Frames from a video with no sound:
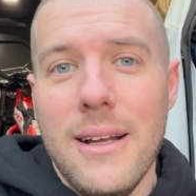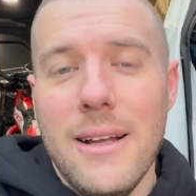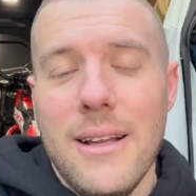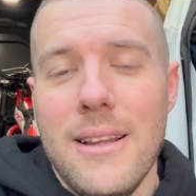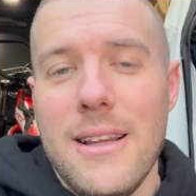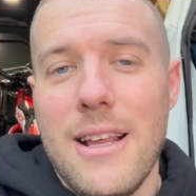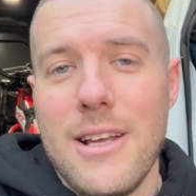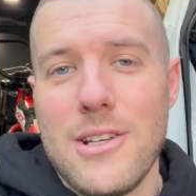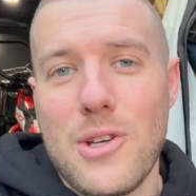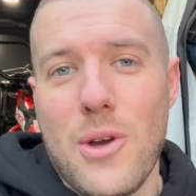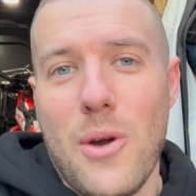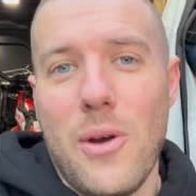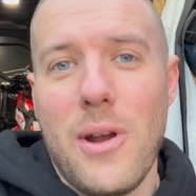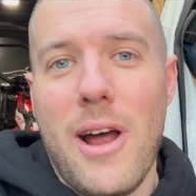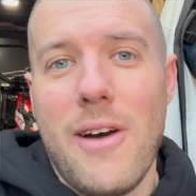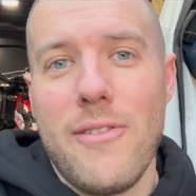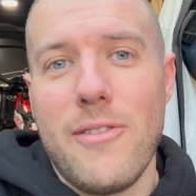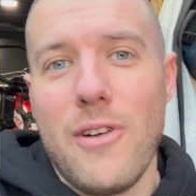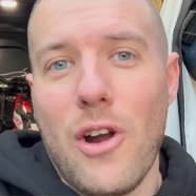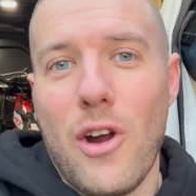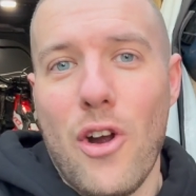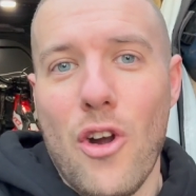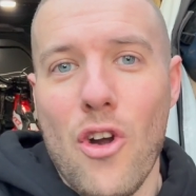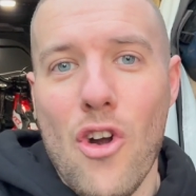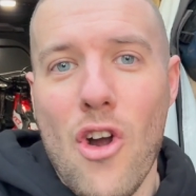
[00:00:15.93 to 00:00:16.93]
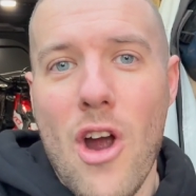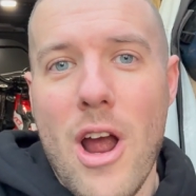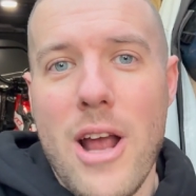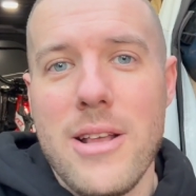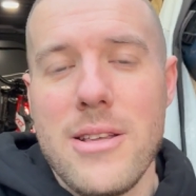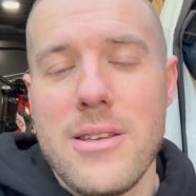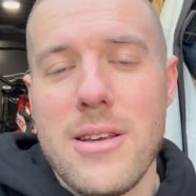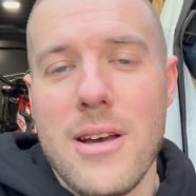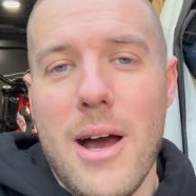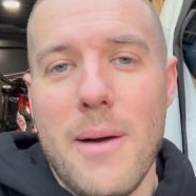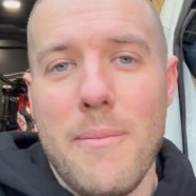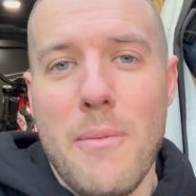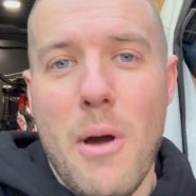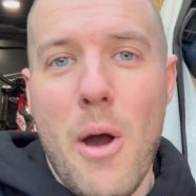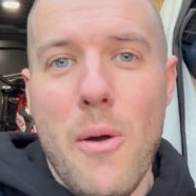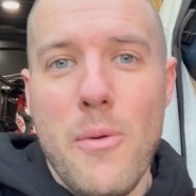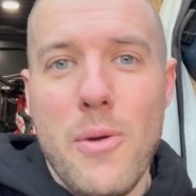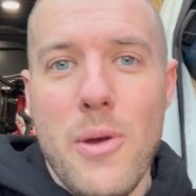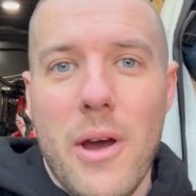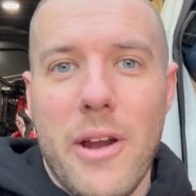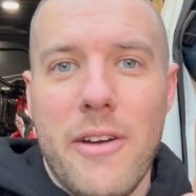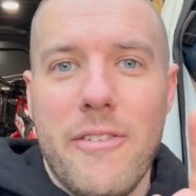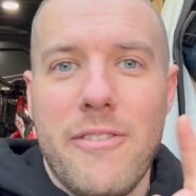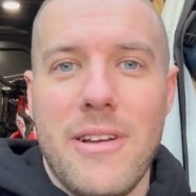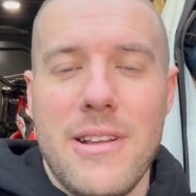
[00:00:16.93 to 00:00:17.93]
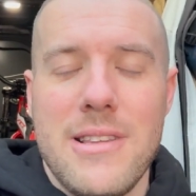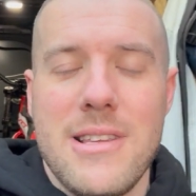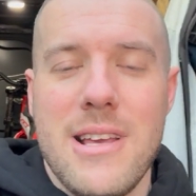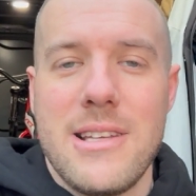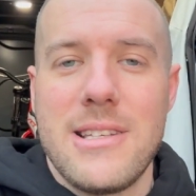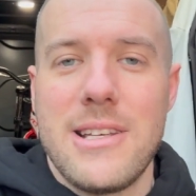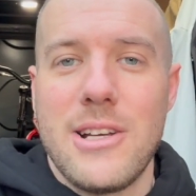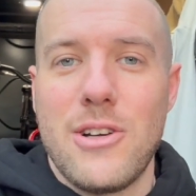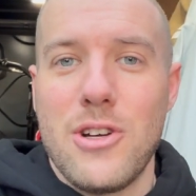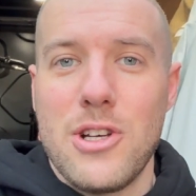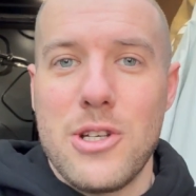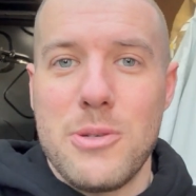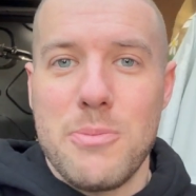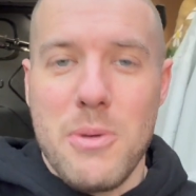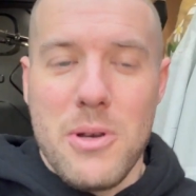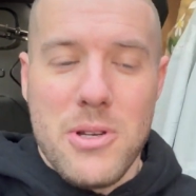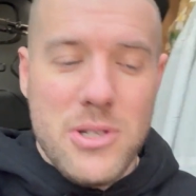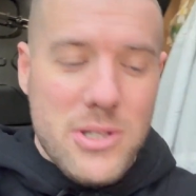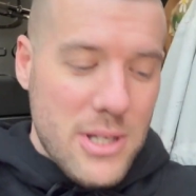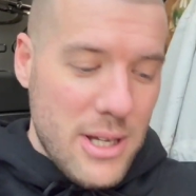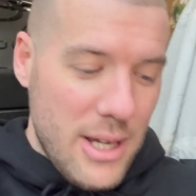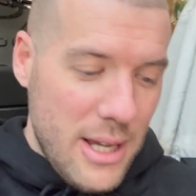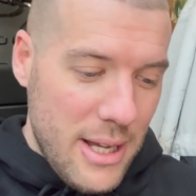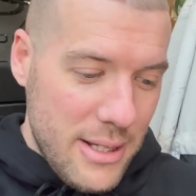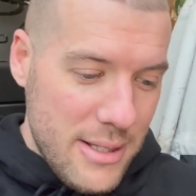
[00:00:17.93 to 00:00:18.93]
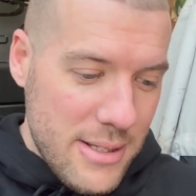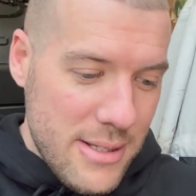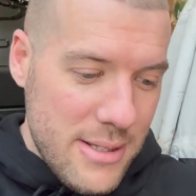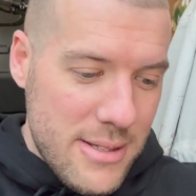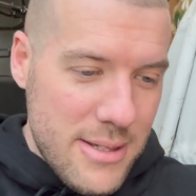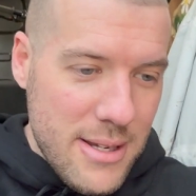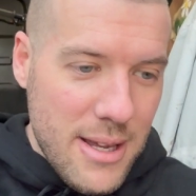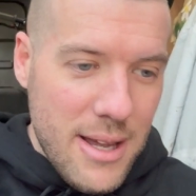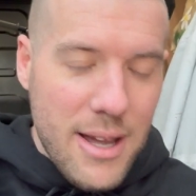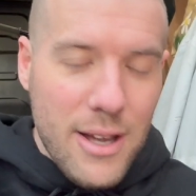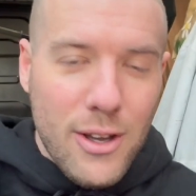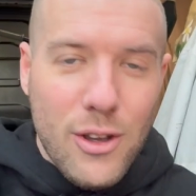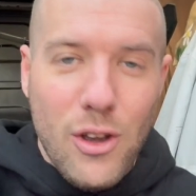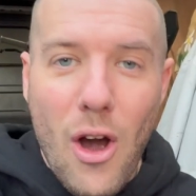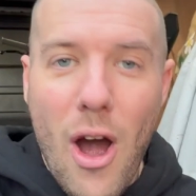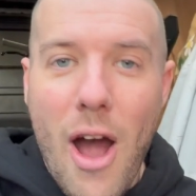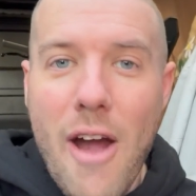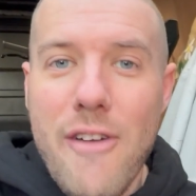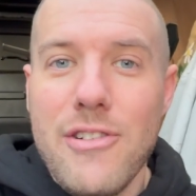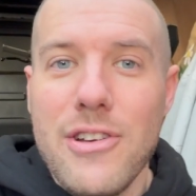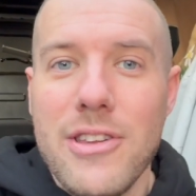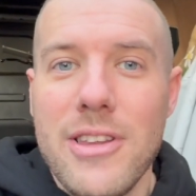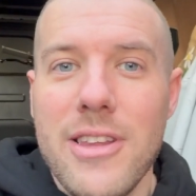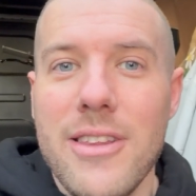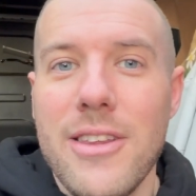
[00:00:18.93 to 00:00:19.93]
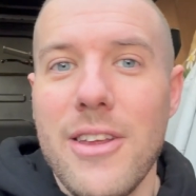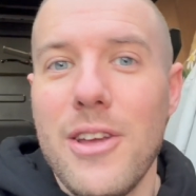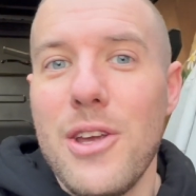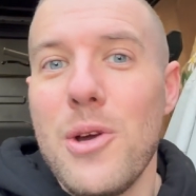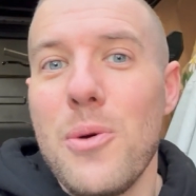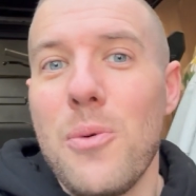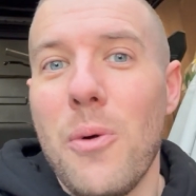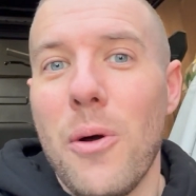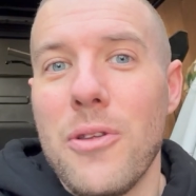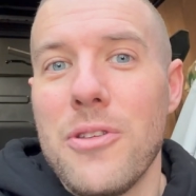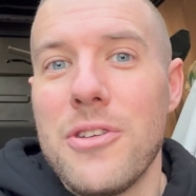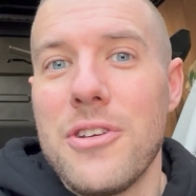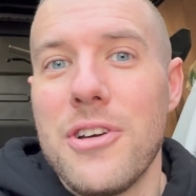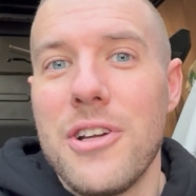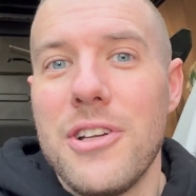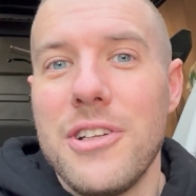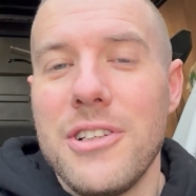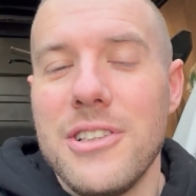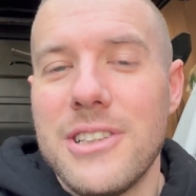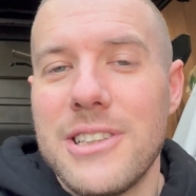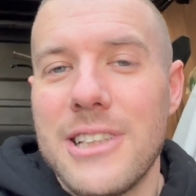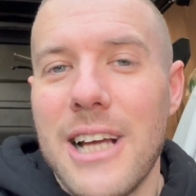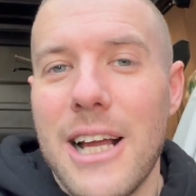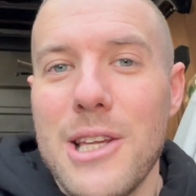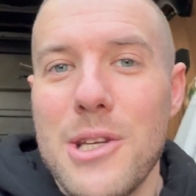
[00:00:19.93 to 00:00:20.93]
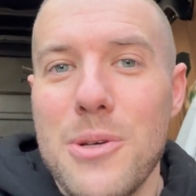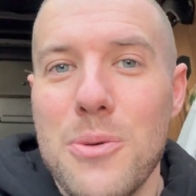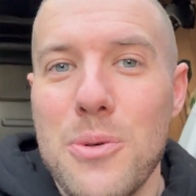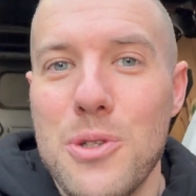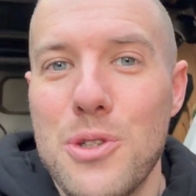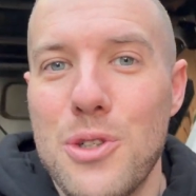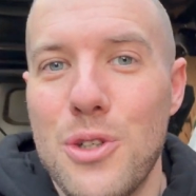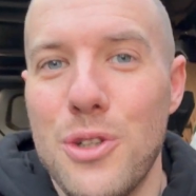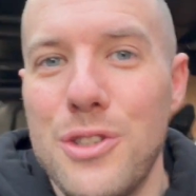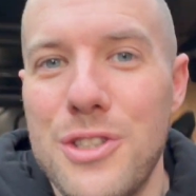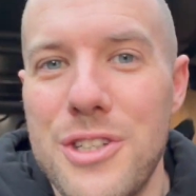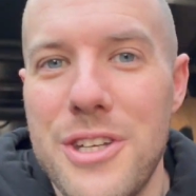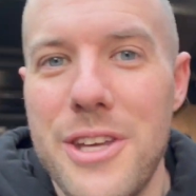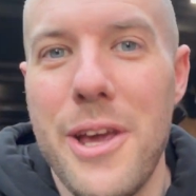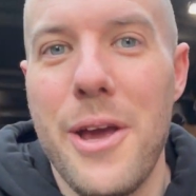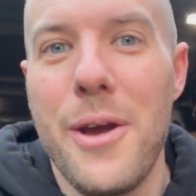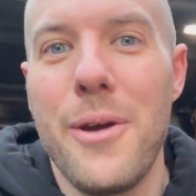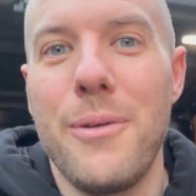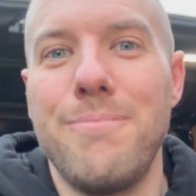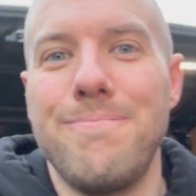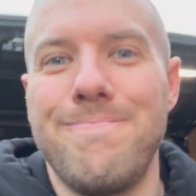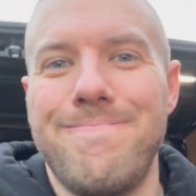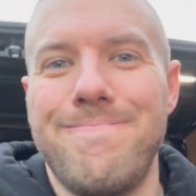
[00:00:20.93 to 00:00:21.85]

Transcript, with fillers: let's go and have a great time. Hope you had a fantastic Christmas and uh, got everything that you wanted and Santa was good to you.